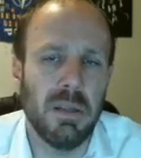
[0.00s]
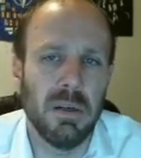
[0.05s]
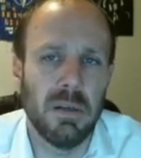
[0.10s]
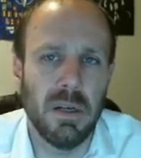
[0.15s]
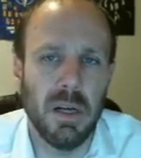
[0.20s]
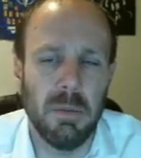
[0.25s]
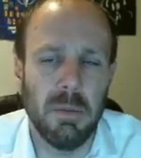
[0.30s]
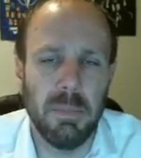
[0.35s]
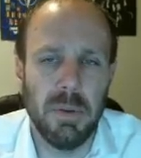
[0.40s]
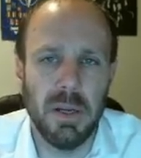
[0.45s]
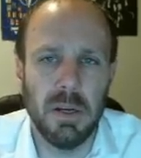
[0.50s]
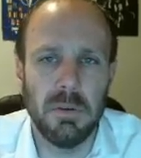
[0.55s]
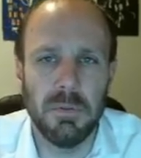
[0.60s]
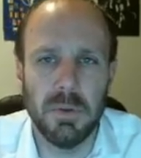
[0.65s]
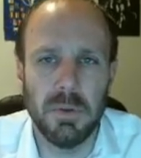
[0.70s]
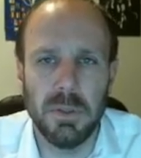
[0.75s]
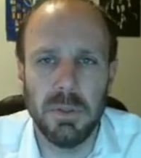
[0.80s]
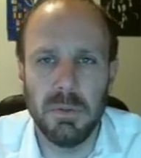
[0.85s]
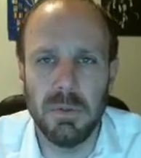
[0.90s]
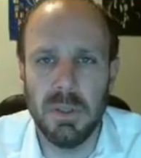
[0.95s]
They're not paying
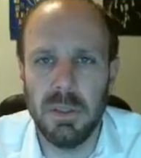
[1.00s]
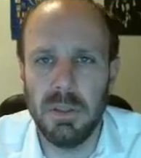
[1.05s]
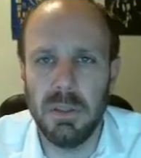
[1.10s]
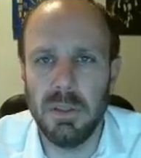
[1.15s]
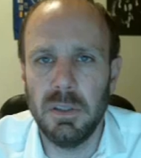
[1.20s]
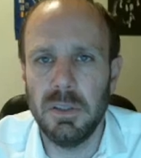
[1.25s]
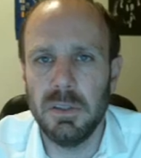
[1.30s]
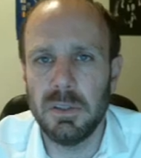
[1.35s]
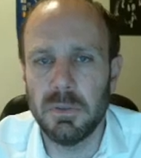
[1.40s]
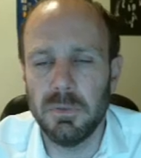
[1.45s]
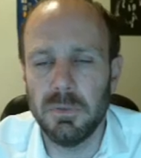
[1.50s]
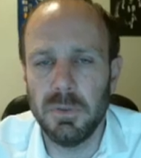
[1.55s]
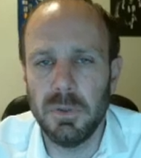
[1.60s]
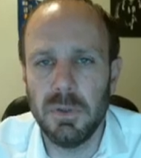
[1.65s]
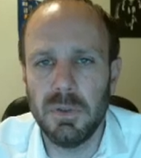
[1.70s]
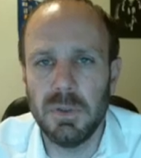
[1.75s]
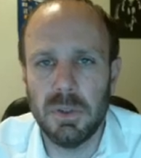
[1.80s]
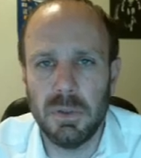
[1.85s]
for utilities or food.